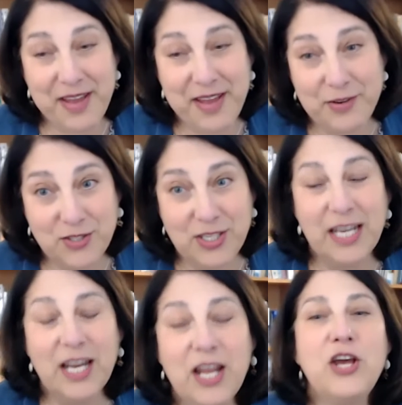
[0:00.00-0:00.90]

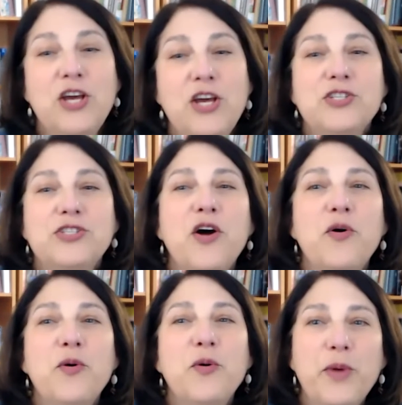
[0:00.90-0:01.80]
foundation.
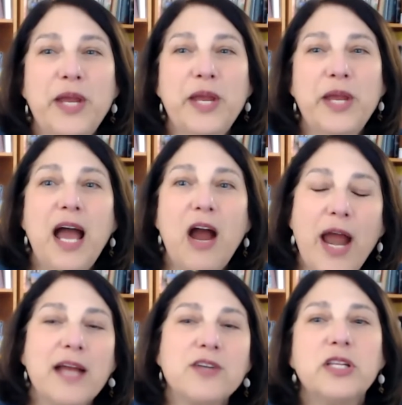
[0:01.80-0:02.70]
So we are
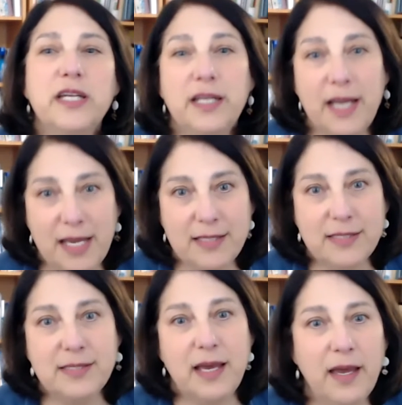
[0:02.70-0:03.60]
actually,
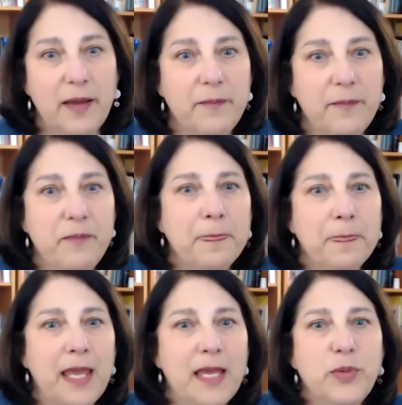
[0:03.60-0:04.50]
as
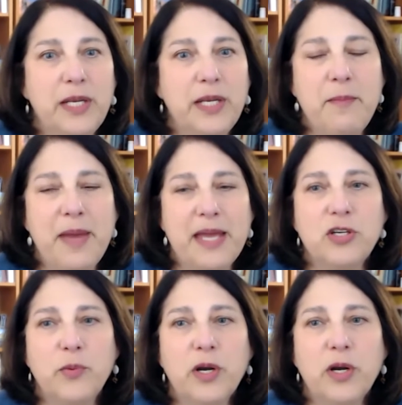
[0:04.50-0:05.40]
Whitney
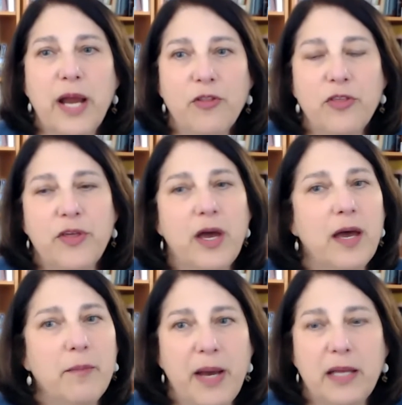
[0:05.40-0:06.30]
mentioned, we're a health
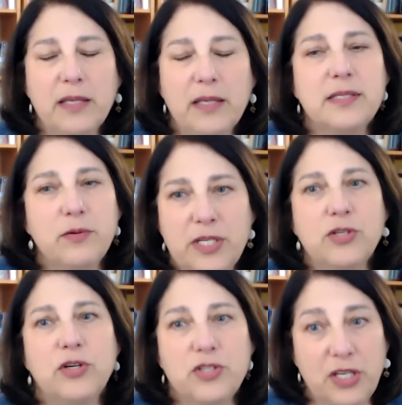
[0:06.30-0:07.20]
policy
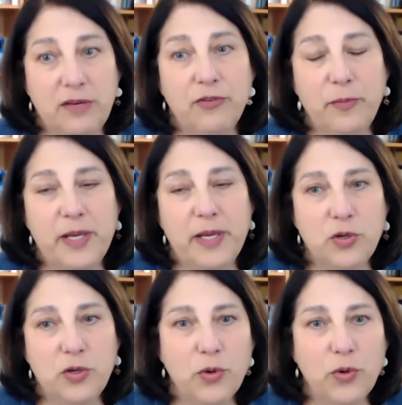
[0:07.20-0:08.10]
research and
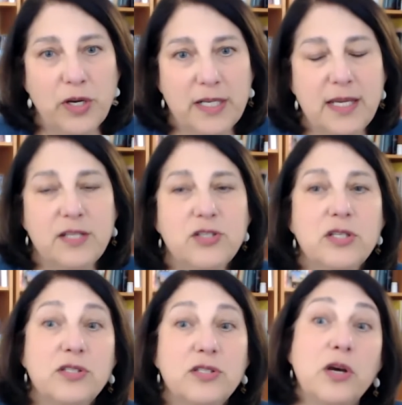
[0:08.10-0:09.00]
information
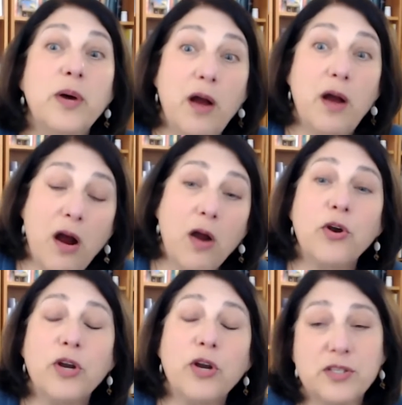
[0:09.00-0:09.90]
organization. So our
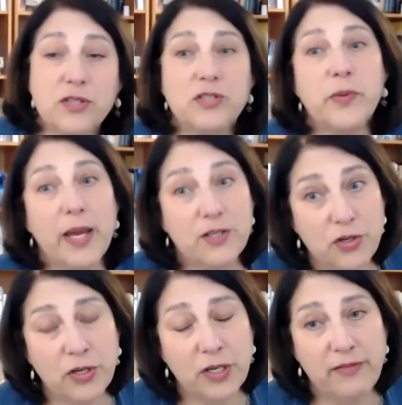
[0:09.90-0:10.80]
work is also
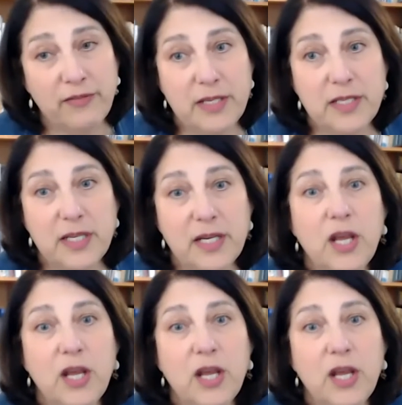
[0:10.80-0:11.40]
externally funded.